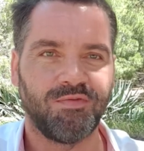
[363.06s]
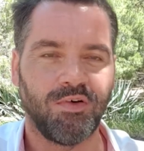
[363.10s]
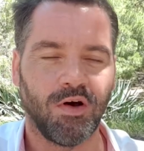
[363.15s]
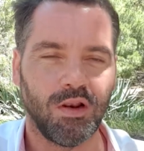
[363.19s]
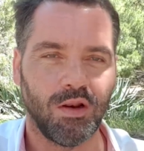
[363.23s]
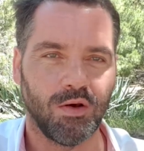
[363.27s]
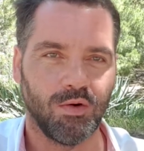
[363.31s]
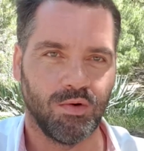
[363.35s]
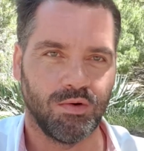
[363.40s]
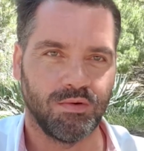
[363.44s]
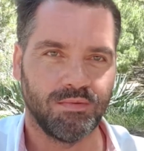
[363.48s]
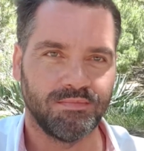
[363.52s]

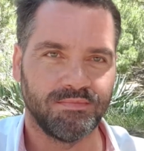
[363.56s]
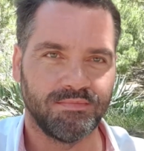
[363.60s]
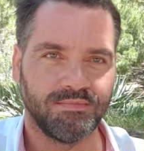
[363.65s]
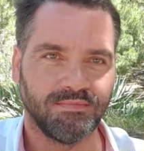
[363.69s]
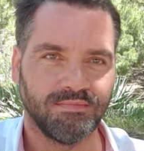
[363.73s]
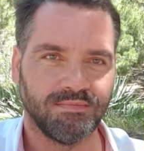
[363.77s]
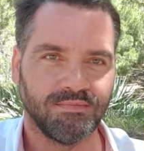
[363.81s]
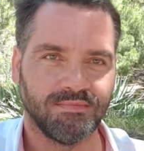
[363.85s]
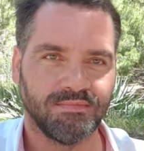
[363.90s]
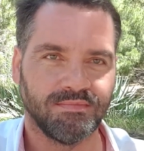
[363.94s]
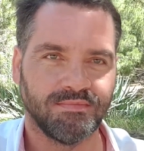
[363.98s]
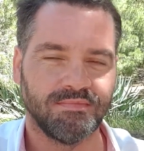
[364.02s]
follow.
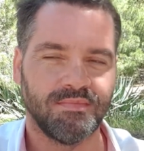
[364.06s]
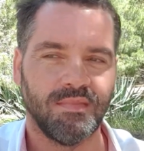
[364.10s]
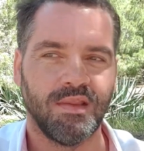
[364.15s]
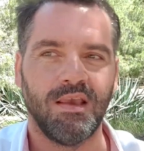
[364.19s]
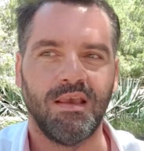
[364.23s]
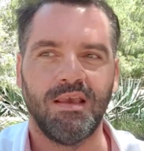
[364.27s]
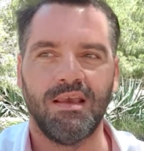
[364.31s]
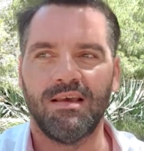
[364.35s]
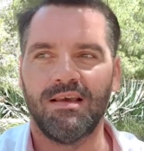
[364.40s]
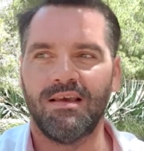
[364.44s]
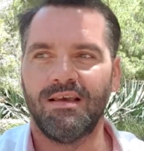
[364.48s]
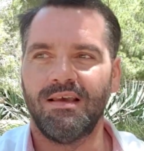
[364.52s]

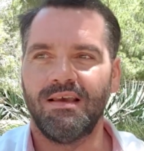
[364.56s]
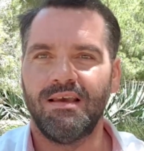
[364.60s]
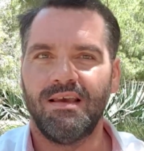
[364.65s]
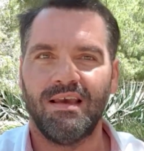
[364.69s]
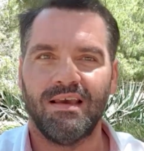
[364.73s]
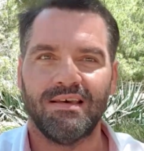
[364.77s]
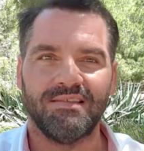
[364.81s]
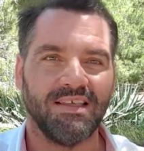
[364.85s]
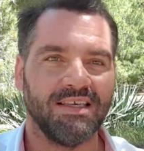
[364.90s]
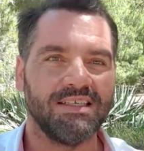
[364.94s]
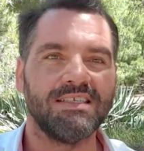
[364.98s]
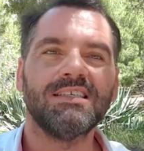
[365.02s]

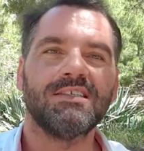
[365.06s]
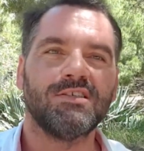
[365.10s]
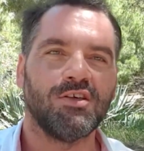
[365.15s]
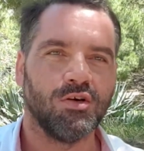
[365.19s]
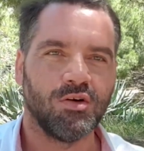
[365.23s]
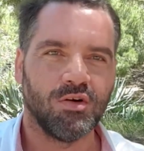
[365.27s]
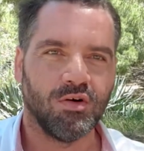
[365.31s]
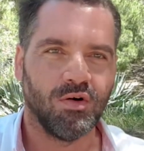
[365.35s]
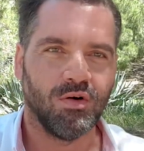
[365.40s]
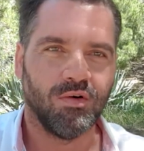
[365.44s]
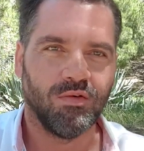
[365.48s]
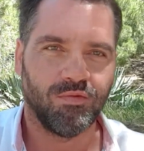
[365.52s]
This is, you
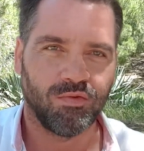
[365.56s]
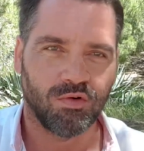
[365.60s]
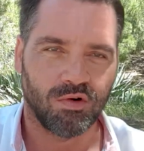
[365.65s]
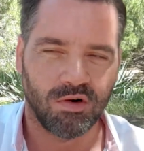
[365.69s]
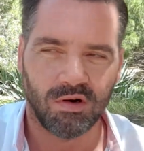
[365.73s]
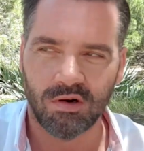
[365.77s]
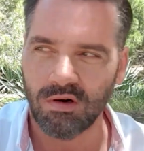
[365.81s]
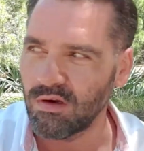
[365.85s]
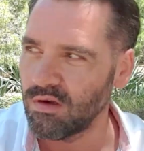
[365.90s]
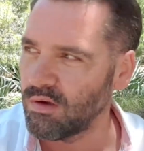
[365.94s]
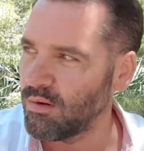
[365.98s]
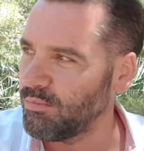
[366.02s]
know,
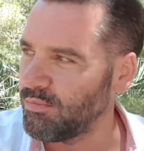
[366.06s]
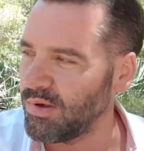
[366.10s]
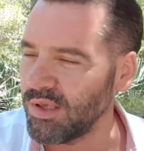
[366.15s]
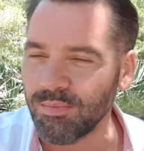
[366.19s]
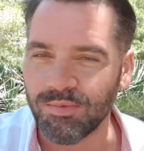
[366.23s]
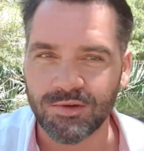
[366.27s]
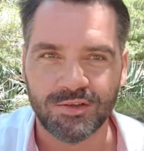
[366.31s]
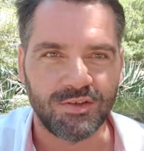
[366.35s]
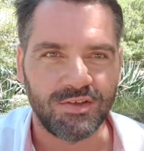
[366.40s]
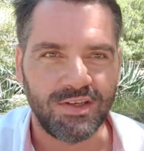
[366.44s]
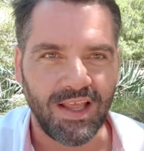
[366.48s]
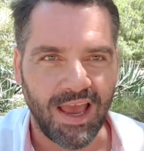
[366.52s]
for
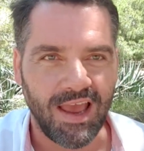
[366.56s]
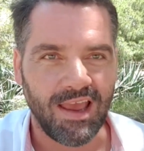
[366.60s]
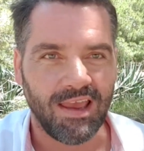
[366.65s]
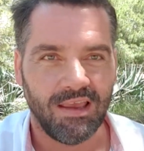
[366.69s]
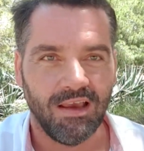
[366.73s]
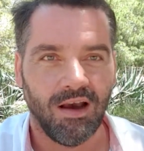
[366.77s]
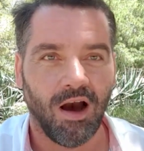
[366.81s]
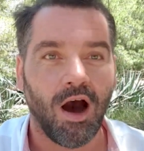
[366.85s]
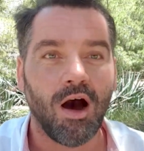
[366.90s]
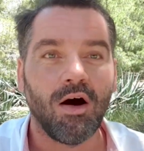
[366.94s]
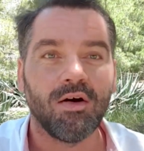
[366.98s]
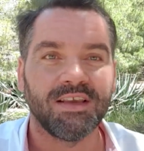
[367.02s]
people today,
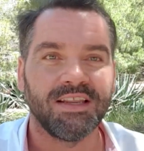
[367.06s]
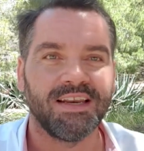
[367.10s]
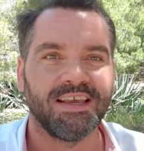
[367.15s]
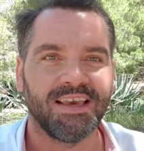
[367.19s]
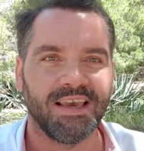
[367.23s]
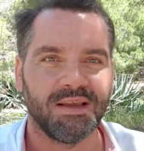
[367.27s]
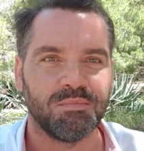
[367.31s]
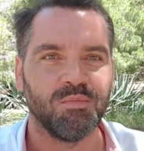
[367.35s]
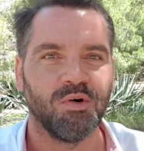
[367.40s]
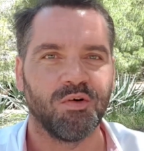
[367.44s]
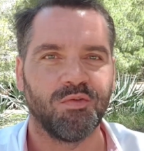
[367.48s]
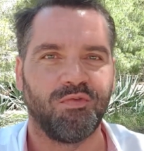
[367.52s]
how can I
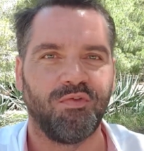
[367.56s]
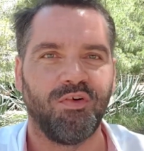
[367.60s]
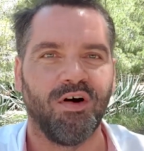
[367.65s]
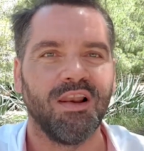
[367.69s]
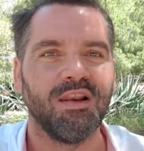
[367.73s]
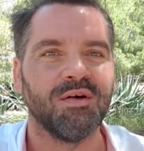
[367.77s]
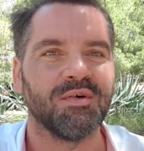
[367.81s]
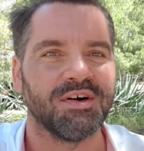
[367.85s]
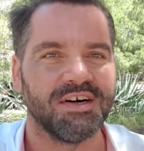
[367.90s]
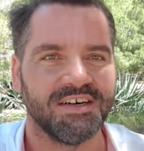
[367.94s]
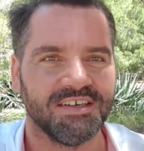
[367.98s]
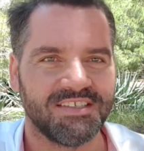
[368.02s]
get more
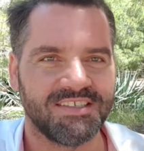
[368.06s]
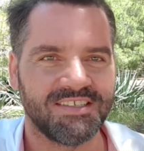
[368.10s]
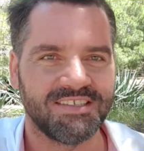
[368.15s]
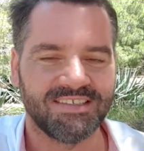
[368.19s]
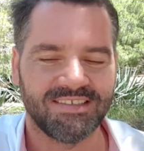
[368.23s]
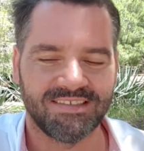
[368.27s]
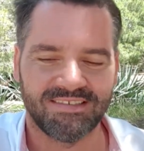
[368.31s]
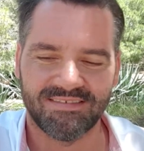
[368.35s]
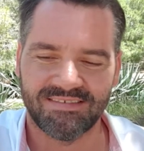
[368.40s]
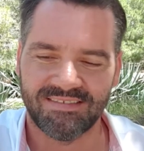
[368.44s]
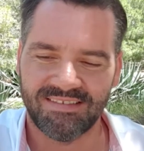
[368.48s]
followers?